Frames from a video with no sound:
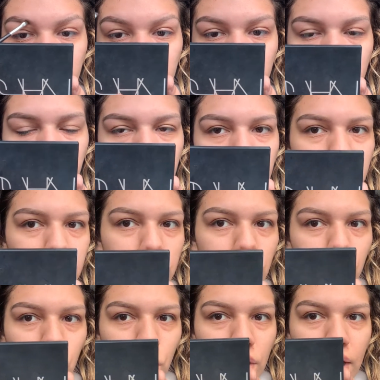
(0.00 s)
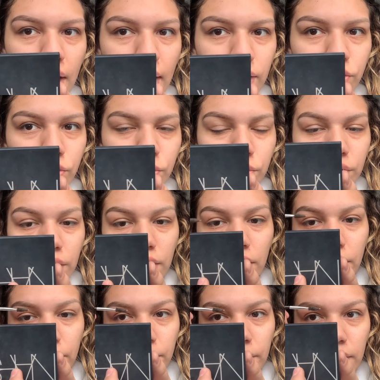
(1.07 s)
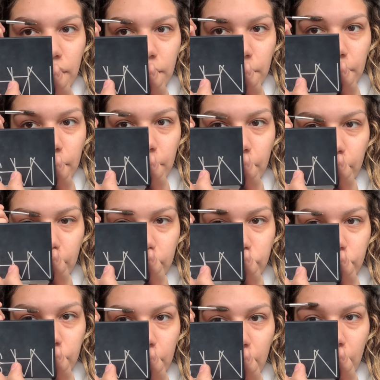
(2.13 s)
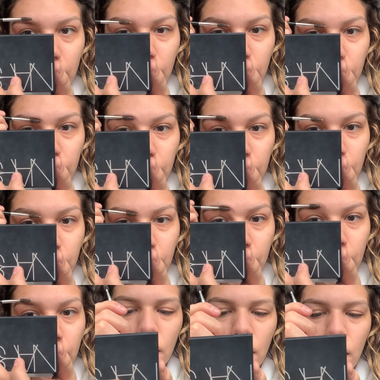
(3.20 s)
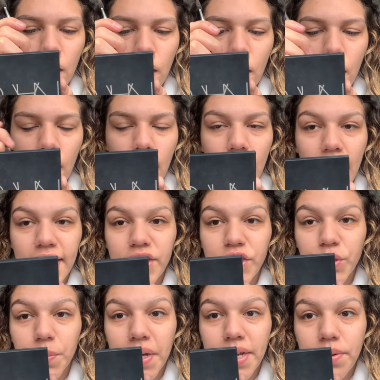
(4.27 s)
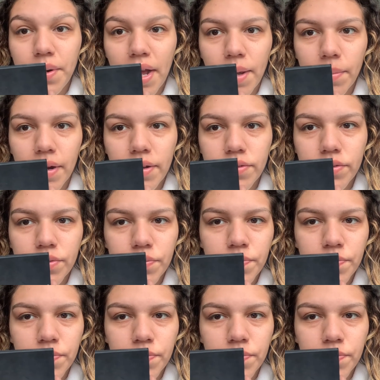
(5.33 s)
just so it looks a little more natural, you know, and then I'm gonna brush them out. I do my own eyebrows,